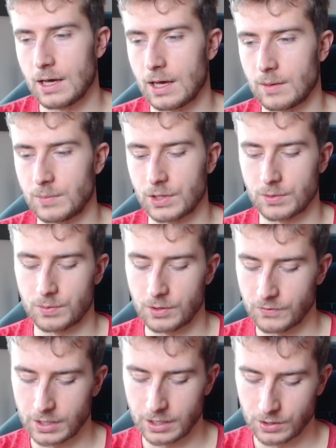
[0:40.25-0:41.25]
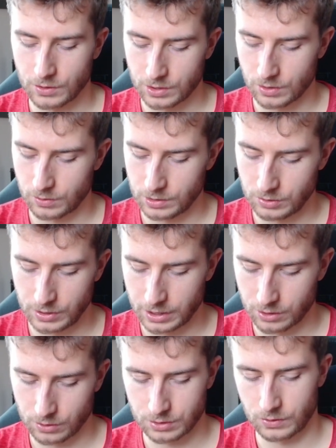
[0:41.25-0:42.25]
because previously you could only really
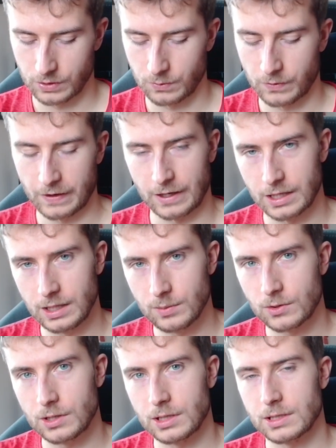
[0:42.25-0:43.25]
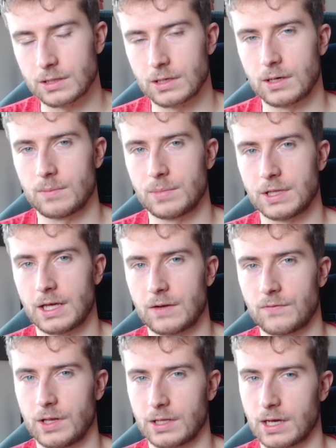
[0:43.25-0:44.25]
control it via keyboard, but that
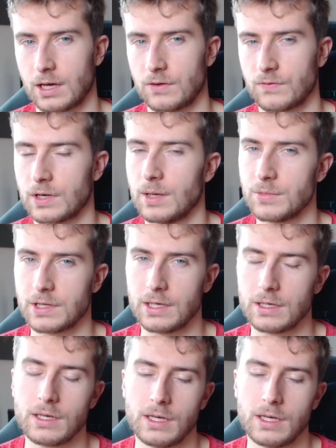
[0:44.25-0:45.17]
felt kind of clumsy.